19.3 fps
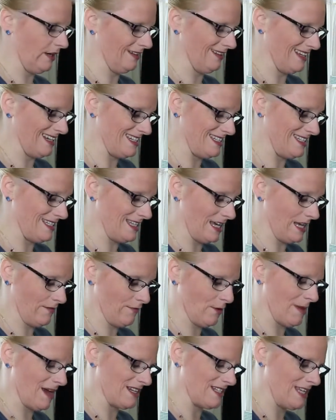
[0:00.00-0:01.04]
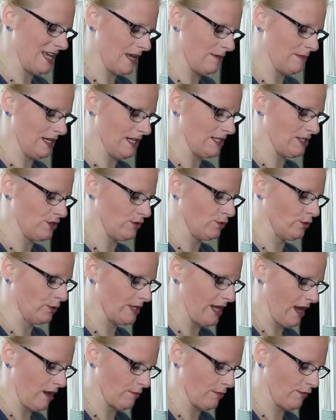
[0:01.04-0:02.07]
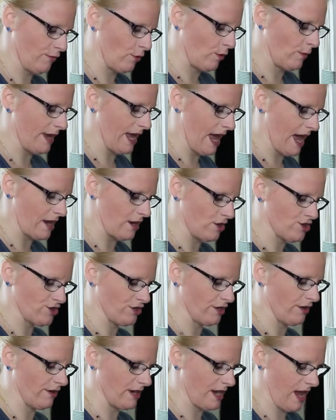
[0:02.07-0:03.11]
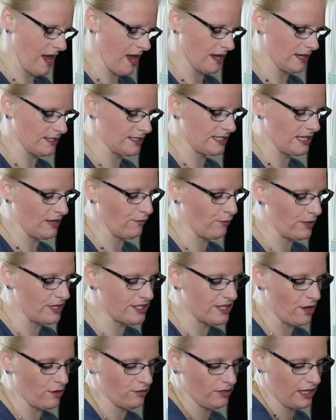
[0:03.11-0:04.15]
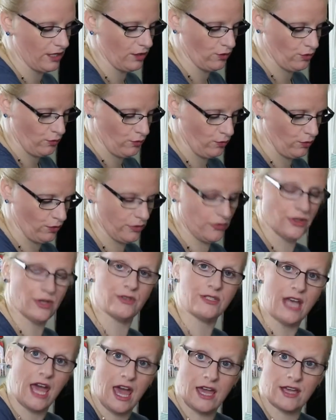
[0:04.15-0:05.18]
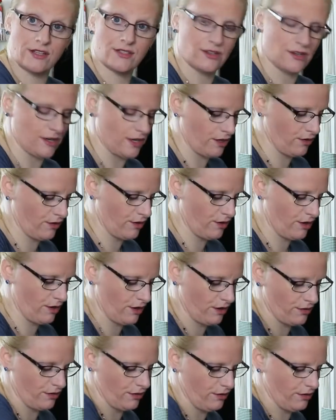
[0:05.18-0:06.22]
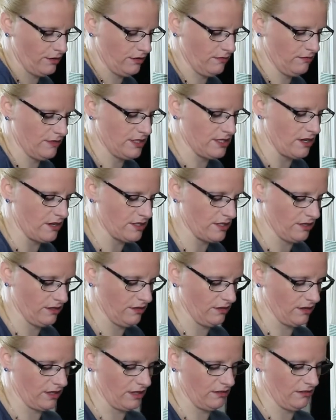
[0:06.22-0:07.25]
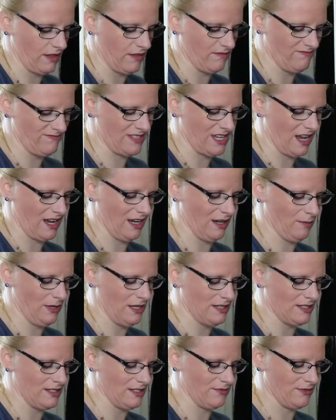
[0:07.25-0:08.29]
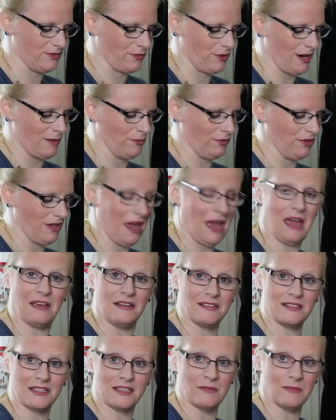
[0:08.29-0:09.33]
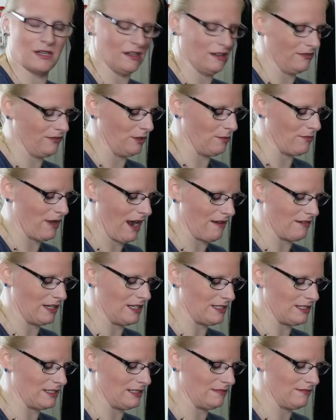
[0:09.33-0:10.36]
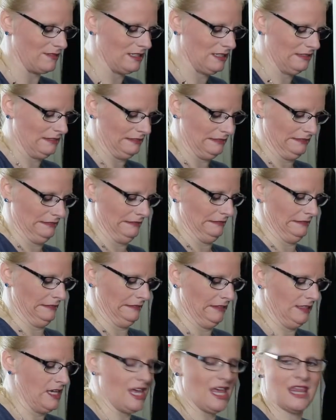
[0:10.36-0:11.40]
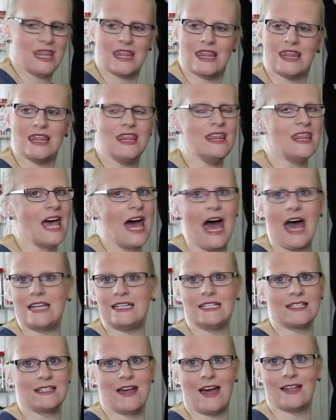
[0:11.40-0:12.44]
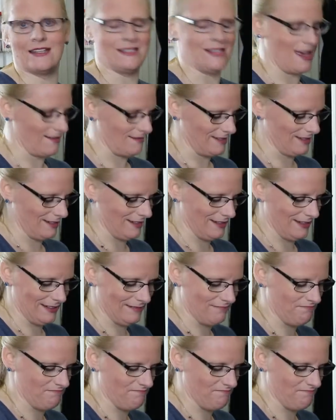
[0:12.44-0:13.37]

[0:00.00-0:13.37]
and let it sit for about 10 minutes to cool down before we add our sugar and eggs. If we don't let it cool, those eggs are going to curdle and start to cook, and you'll have tiny pieces of scrambled eggs in the middle of your brownies, and that does not sound good,